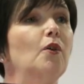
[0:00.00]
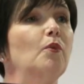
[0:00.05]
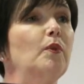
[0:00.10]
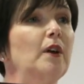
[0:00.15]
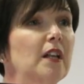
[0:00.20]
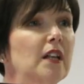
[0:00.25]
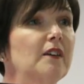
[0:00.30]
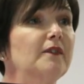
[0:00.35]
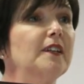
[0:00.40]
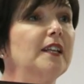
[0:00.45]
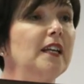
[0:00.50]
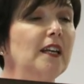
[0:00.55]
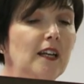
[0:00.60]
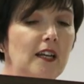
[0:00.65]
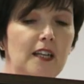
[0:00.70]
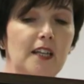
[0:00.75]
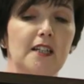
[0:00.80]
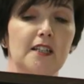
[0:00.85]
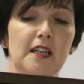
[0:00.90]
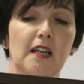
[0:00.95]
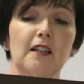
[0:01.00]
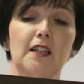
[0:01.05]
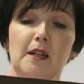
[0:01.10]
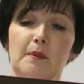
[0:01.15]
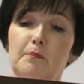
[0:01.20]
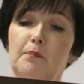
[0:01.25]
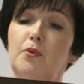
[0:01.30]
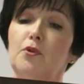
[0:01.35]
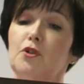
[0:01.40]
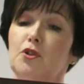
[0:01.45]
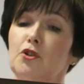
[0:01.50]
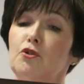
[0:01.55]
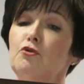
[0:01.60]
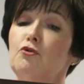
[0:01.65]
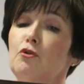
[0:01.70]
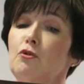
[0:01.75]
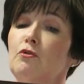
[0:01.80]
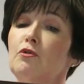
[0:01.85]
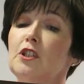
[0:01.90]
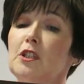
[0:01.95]
we'll have an increasingly important
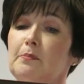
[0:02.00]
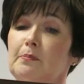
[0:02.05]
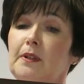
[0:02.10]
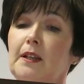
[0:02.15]
role to